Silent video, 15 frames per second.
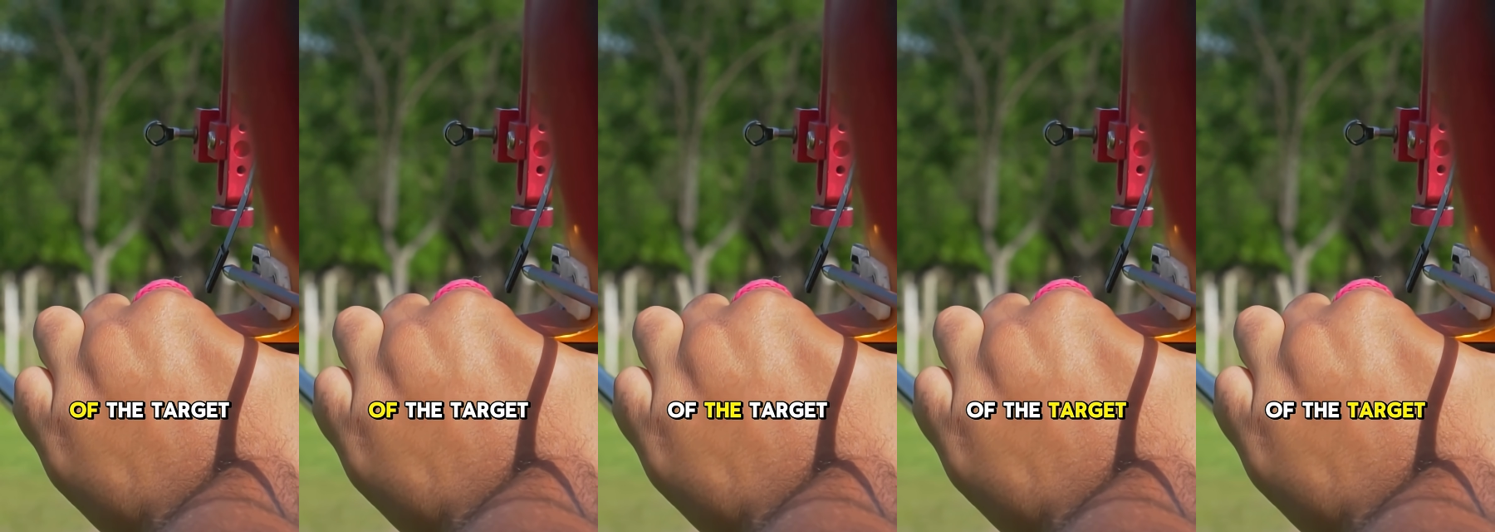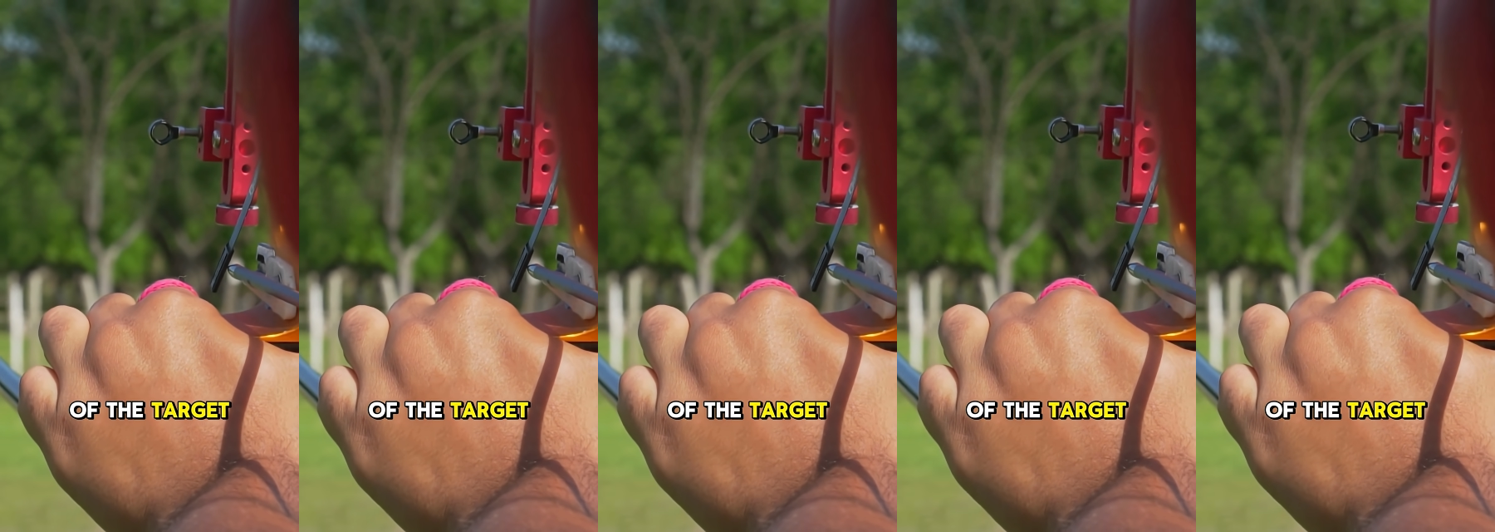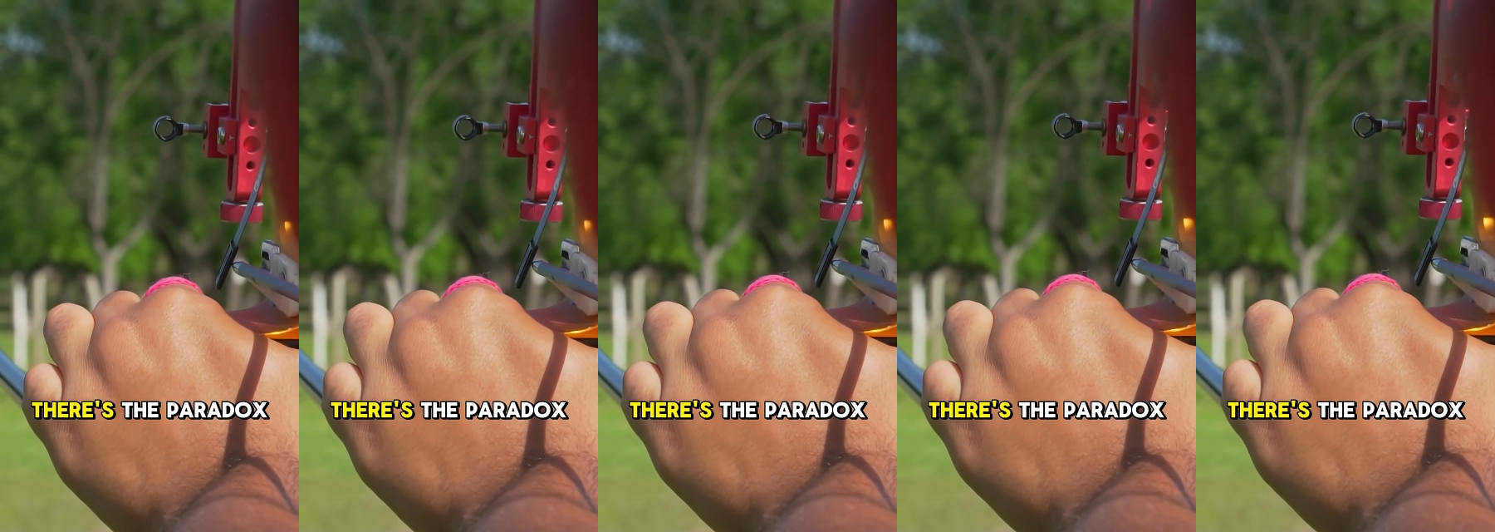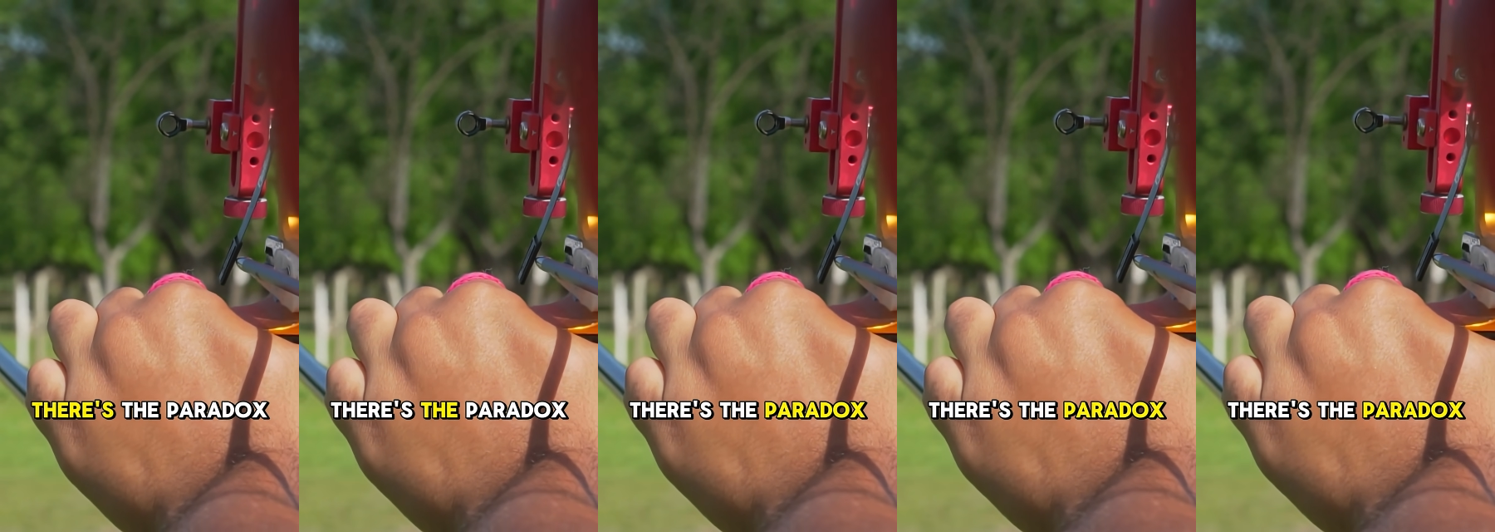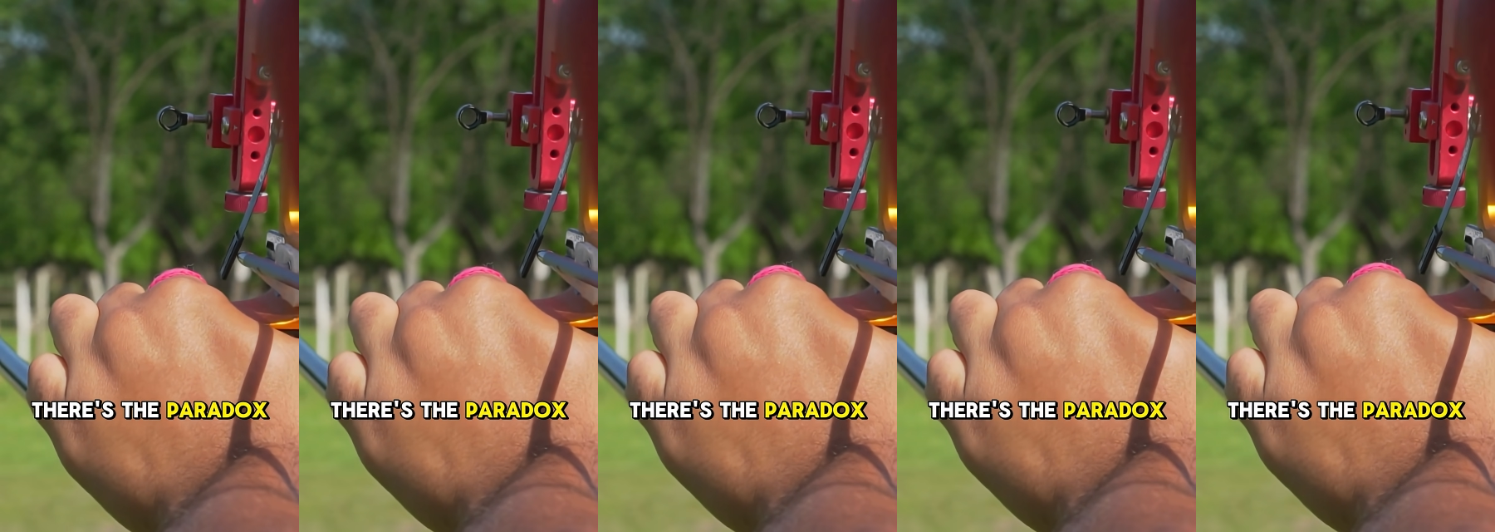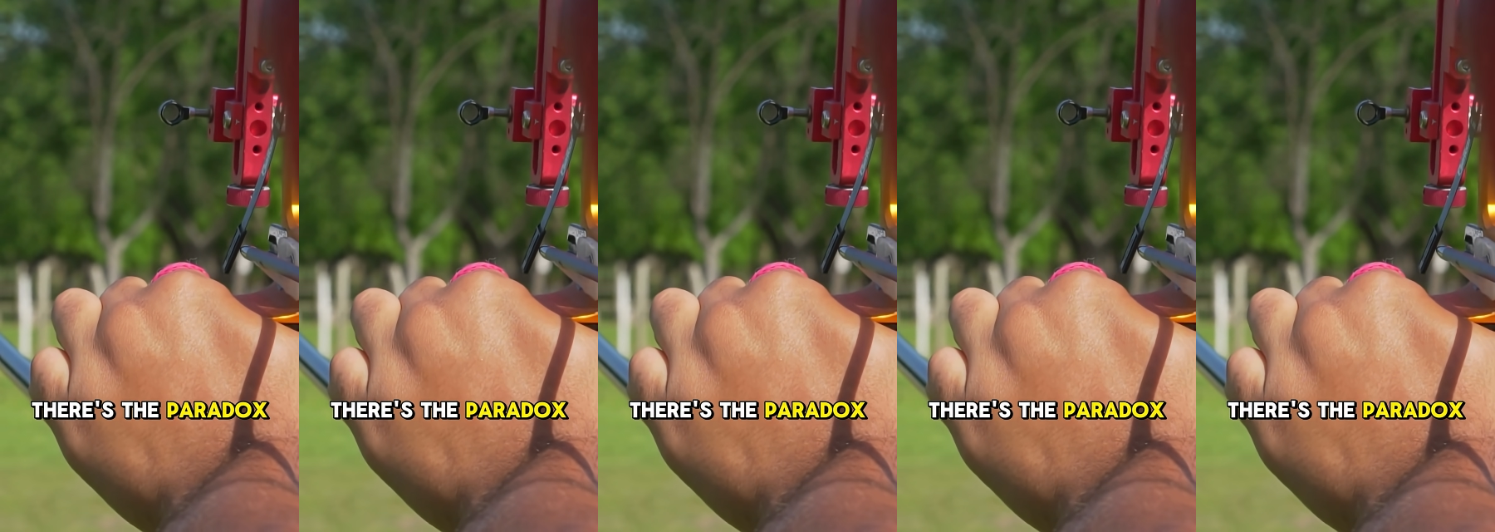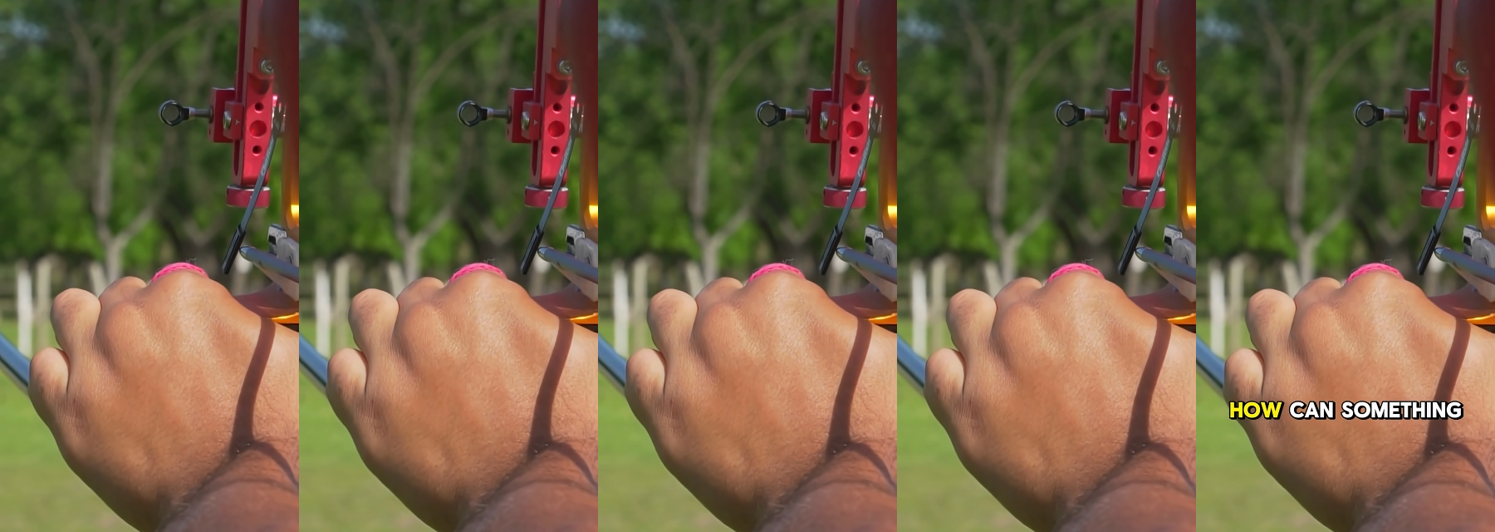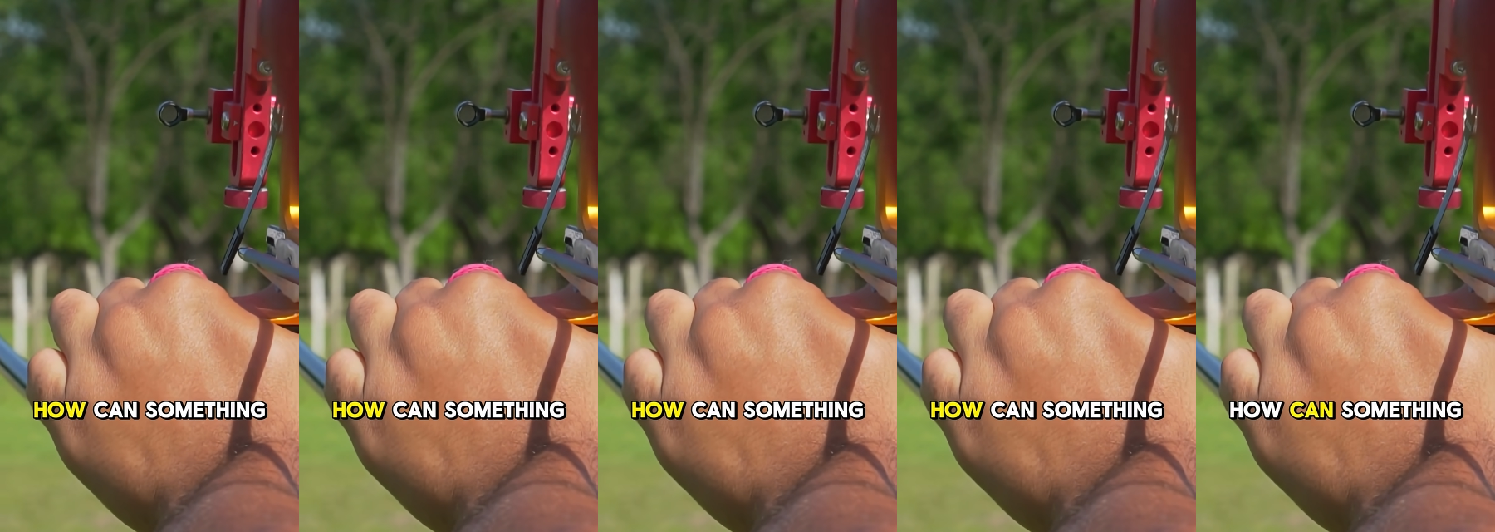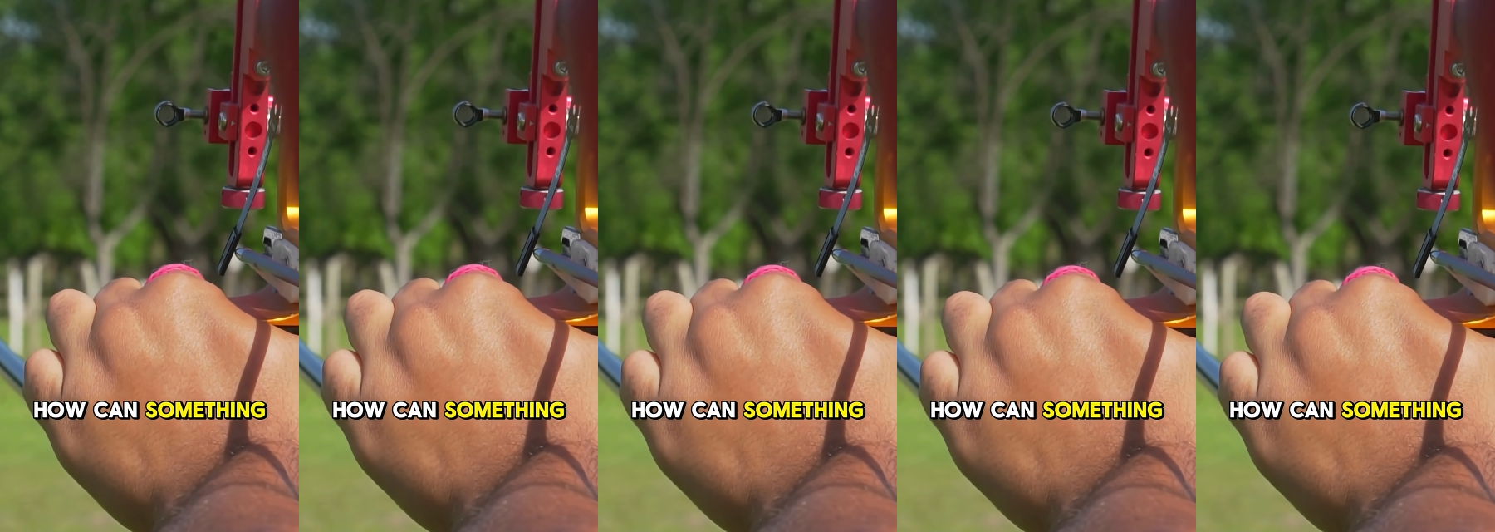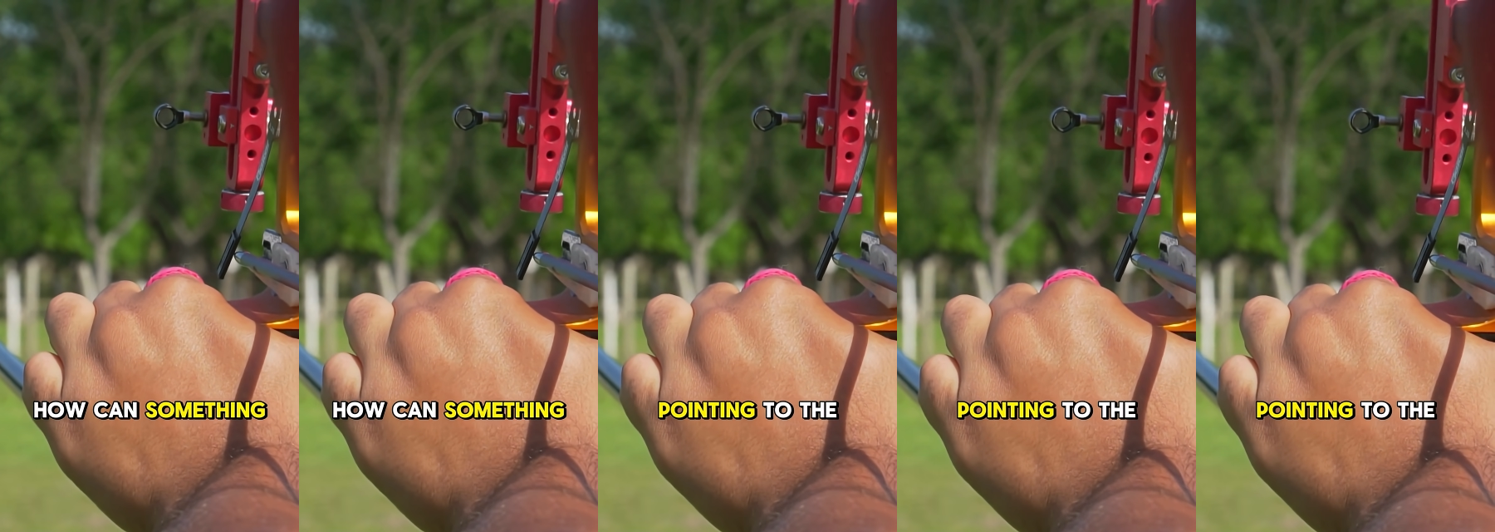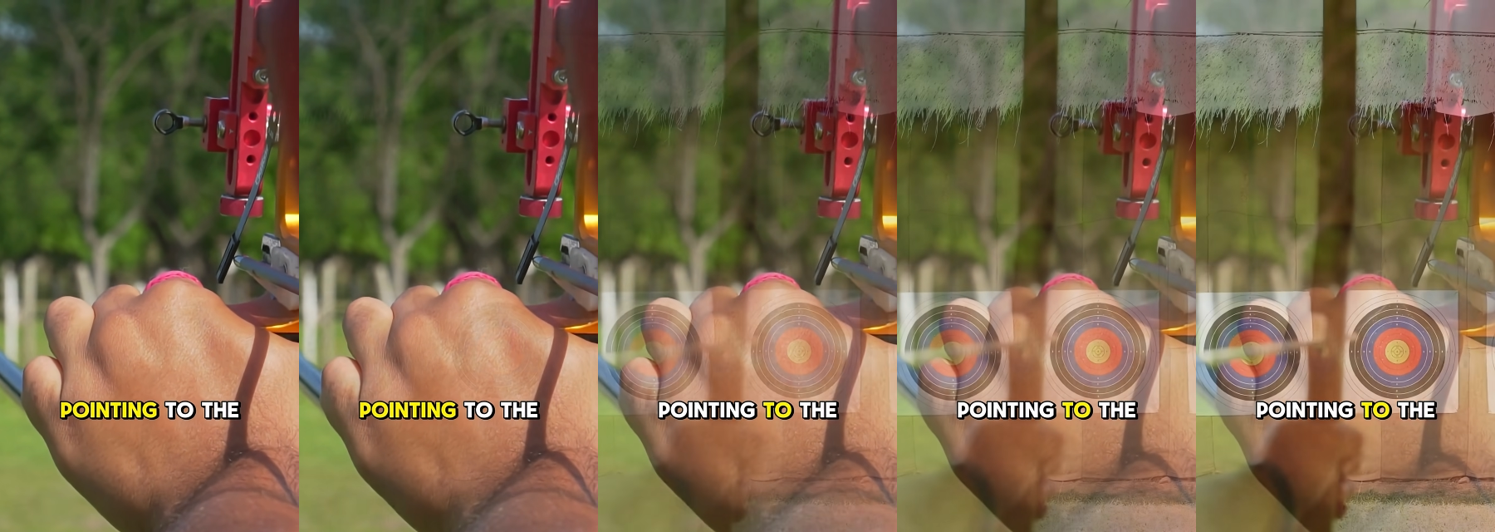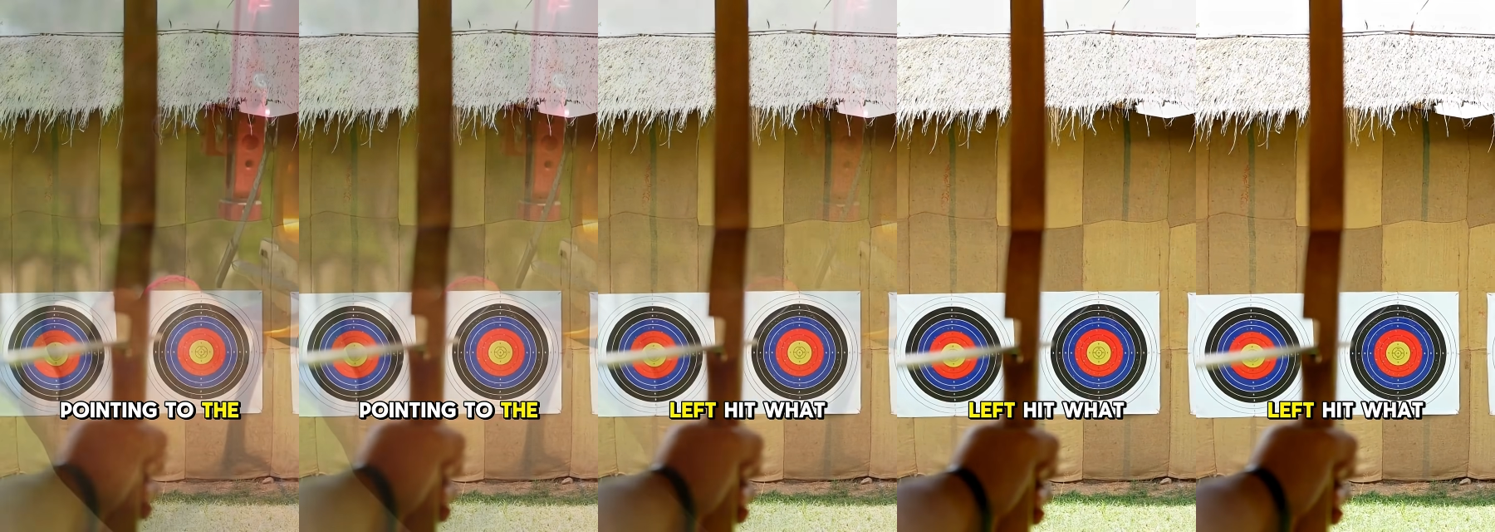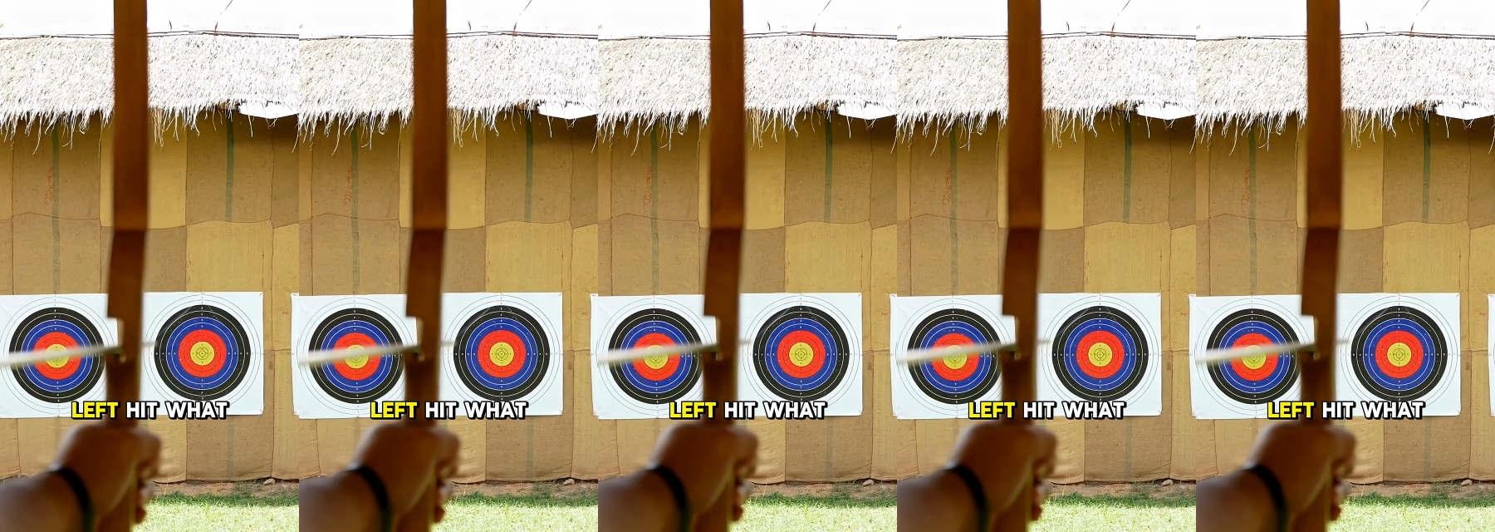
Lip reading: No face is visible, so there are no lips to read.